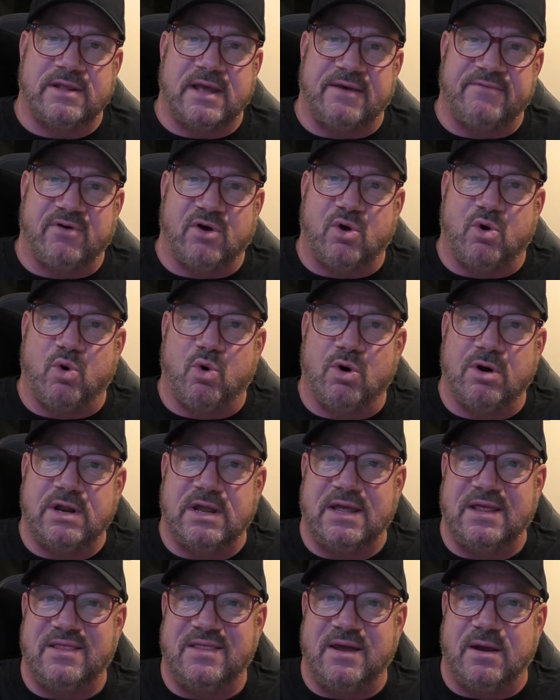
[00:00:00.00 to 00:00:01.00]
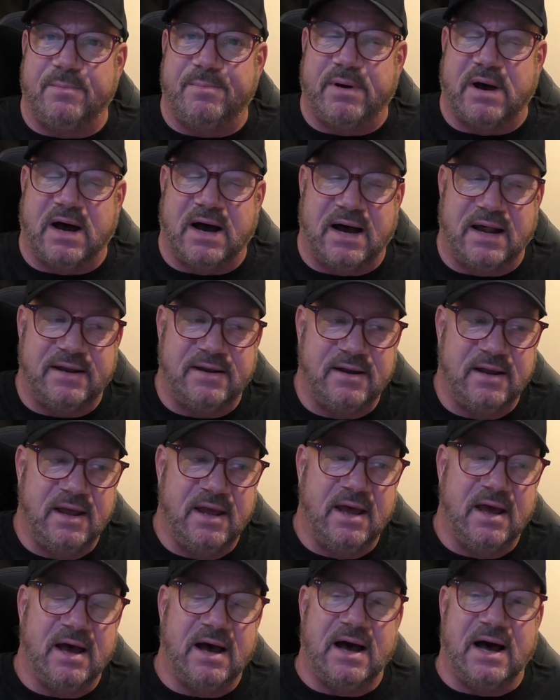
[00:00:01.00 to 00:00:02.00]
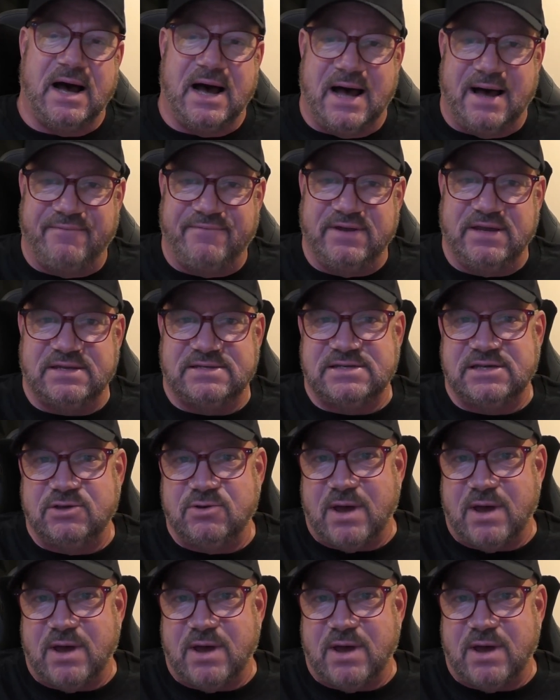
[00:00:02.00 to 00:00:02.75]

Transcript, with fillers: They have a court in their pod. Obviously,